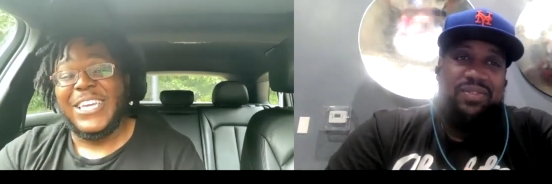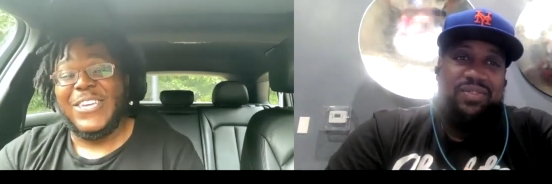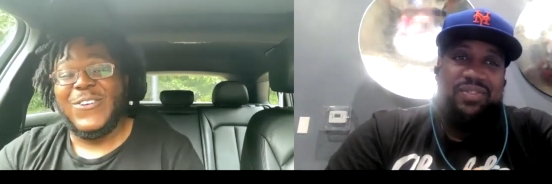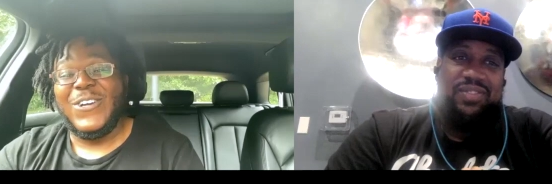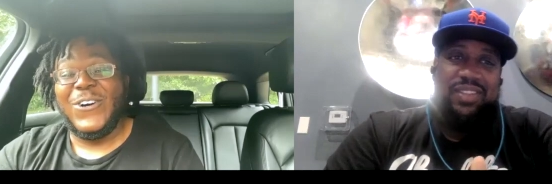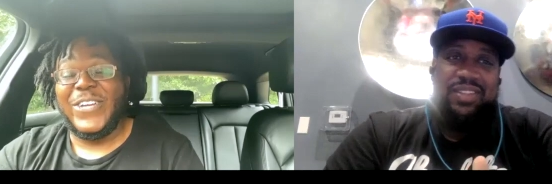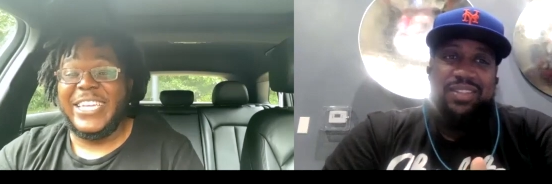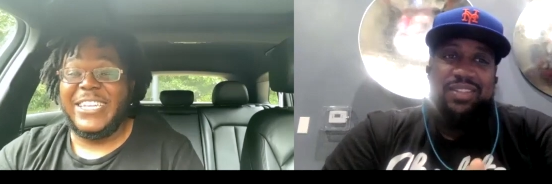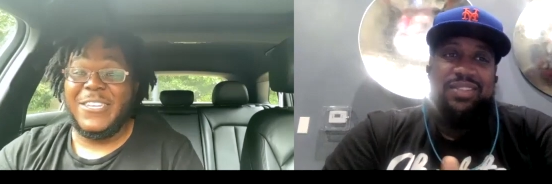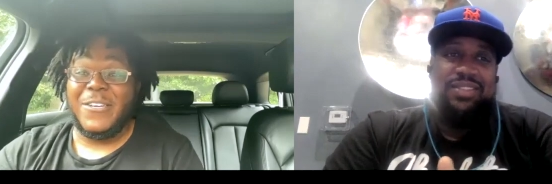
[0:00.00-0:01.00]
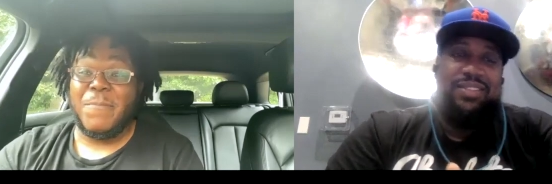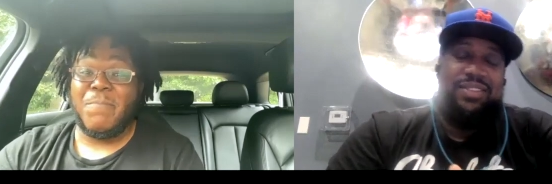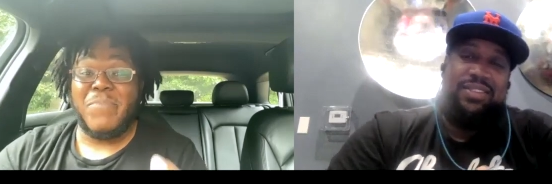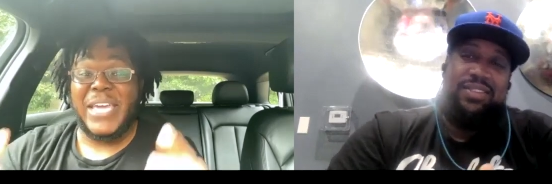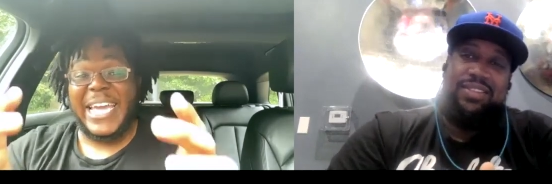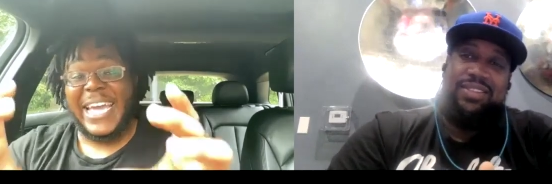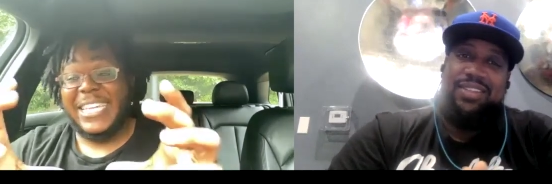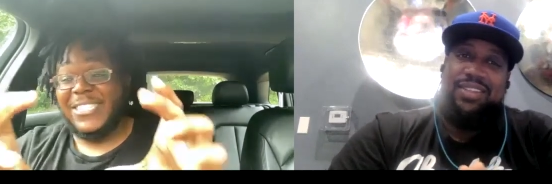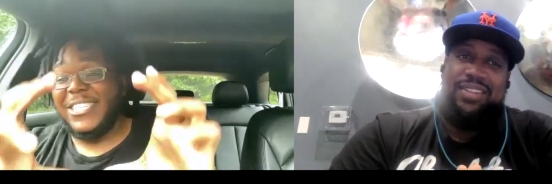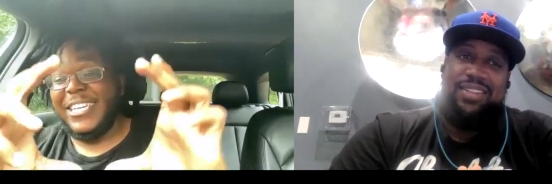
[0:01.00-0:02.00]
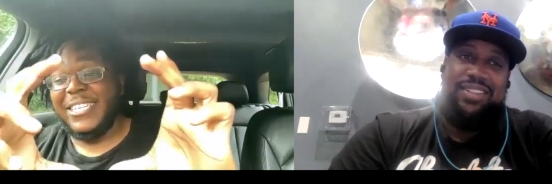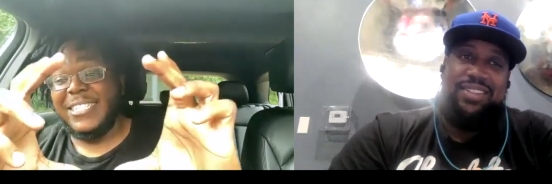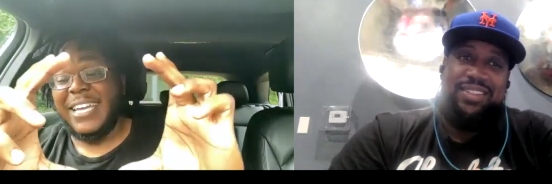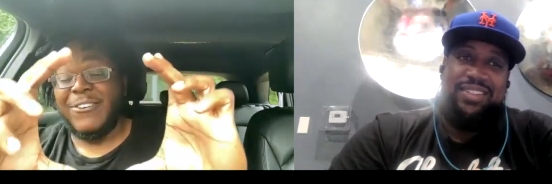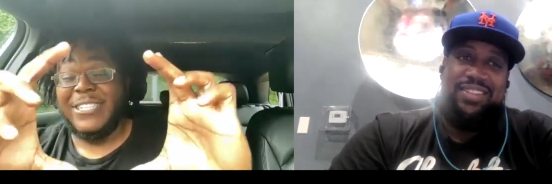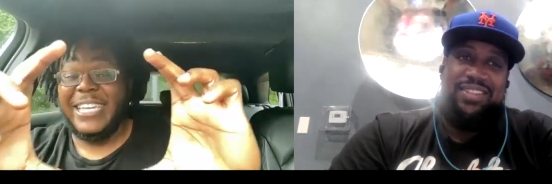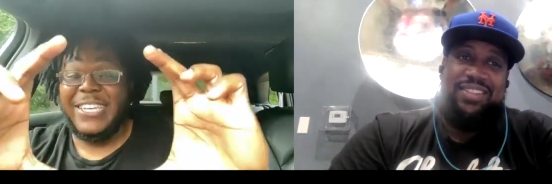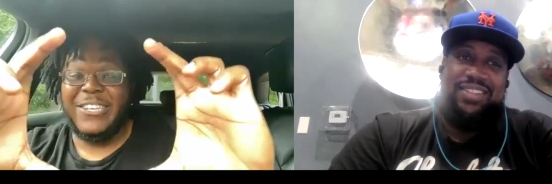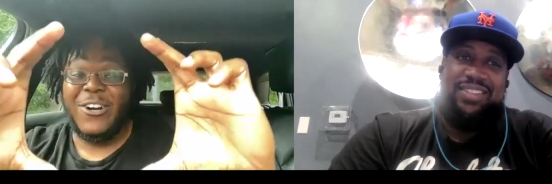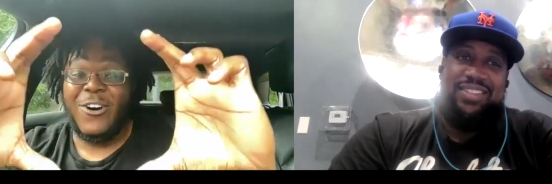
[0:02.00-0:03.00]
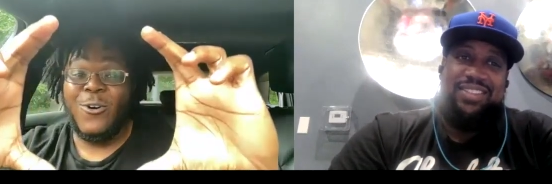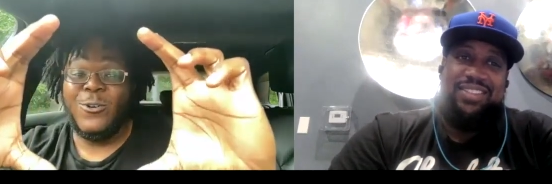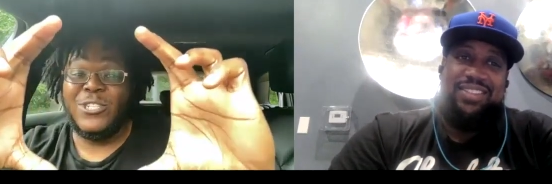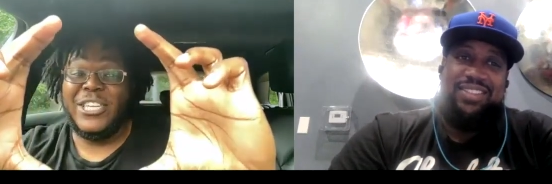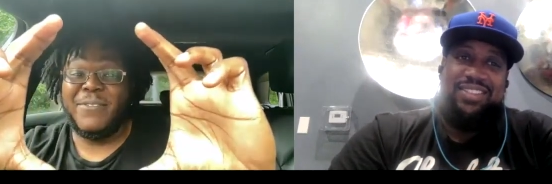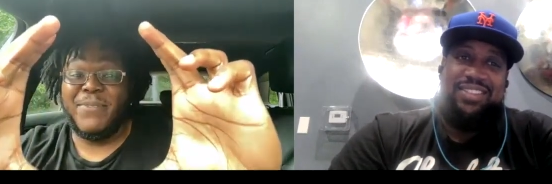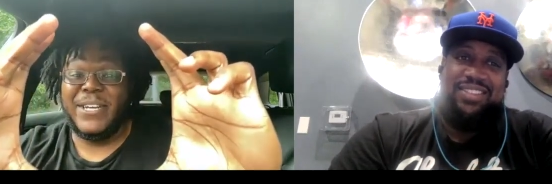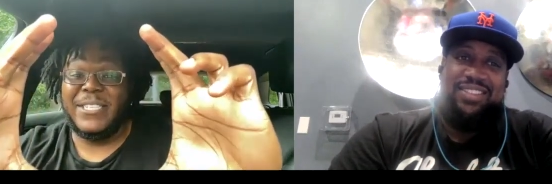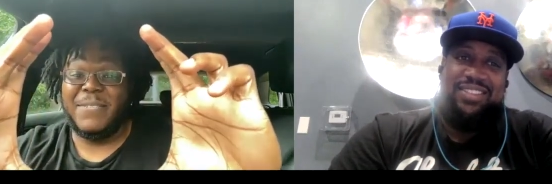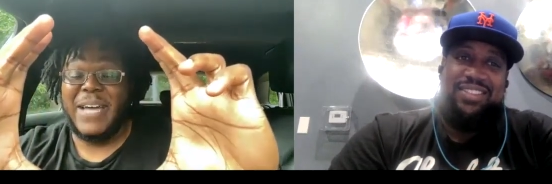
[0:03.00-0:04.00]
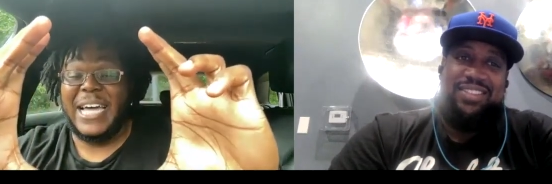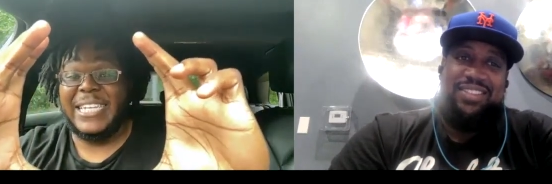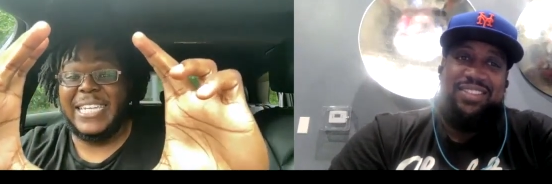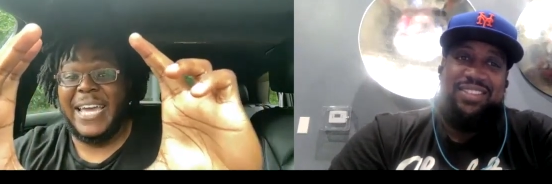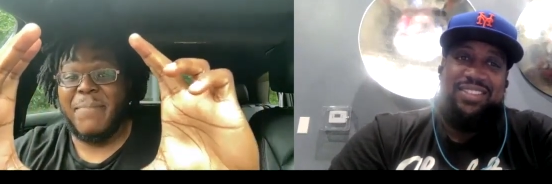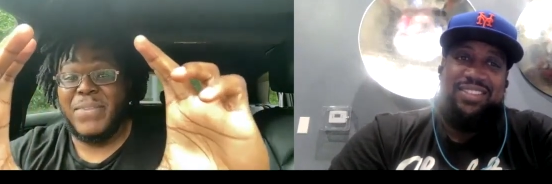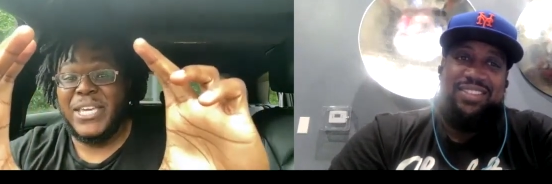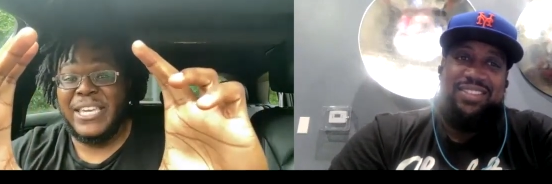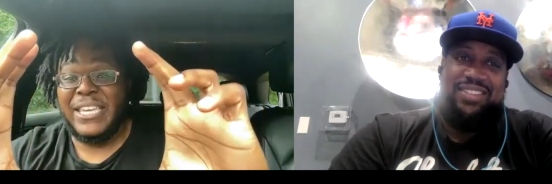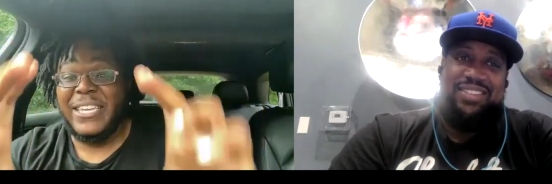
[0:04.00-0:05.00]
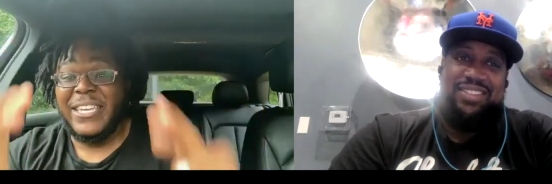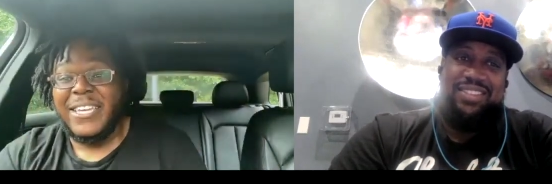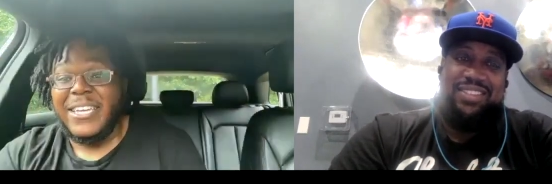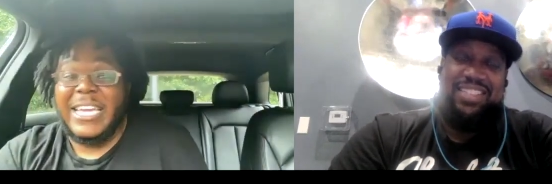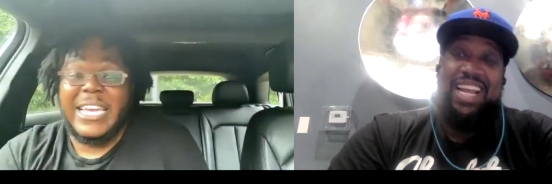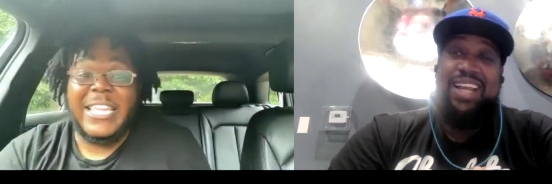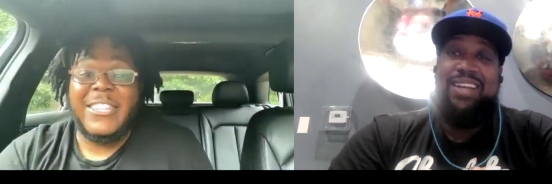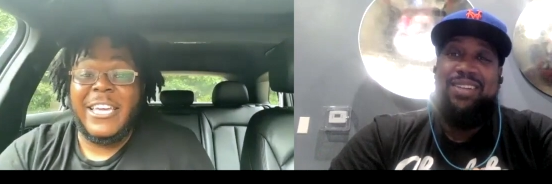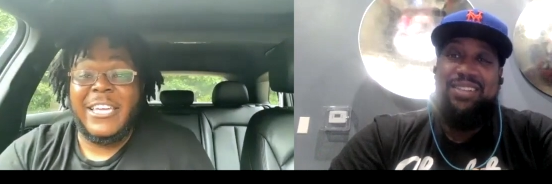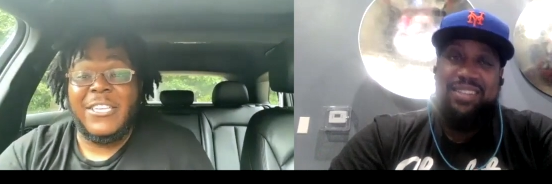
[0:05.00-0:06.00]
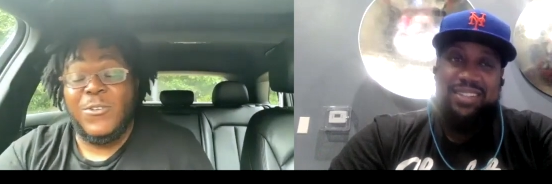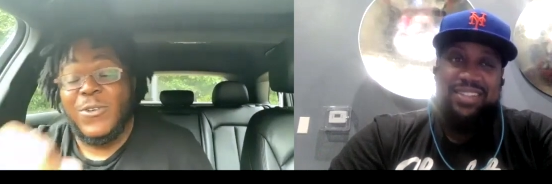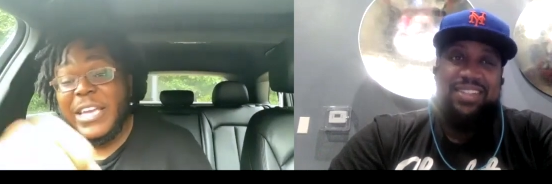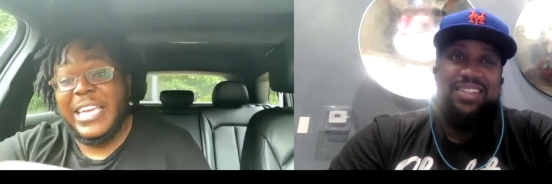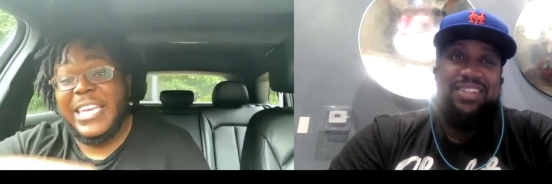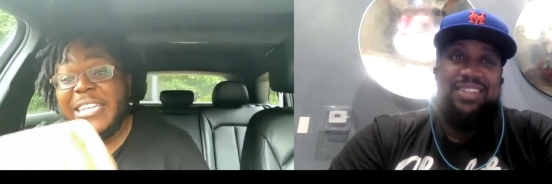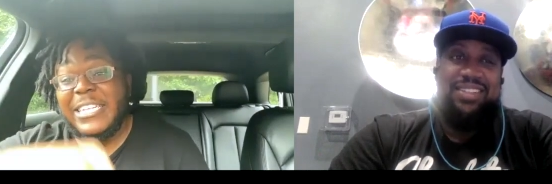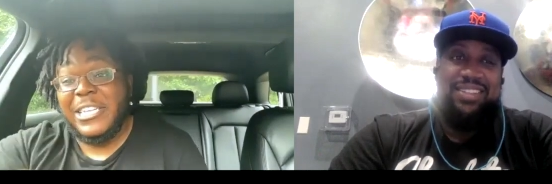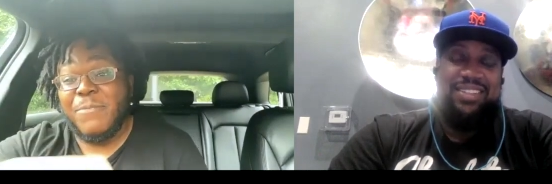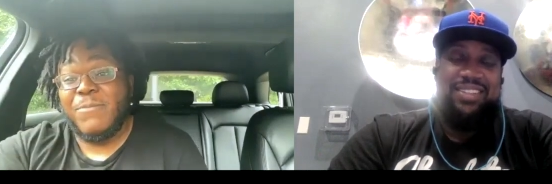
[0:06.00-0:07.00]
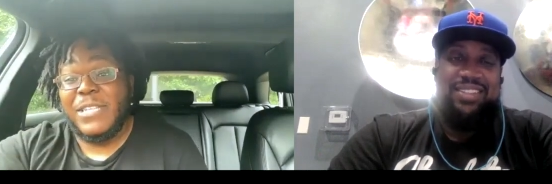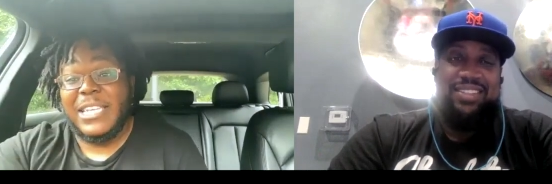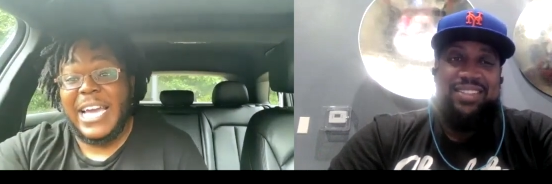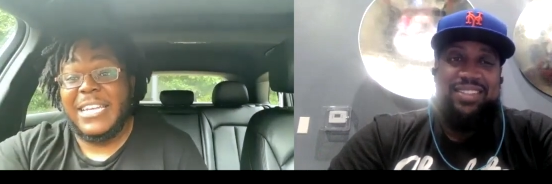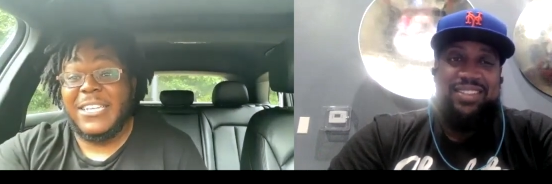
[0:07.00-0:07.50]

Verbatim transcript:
Speaker 1: You can go get the big ass chicken sandwich. They give you the whole chicken breast. It's about that big, and that thing you can get it like the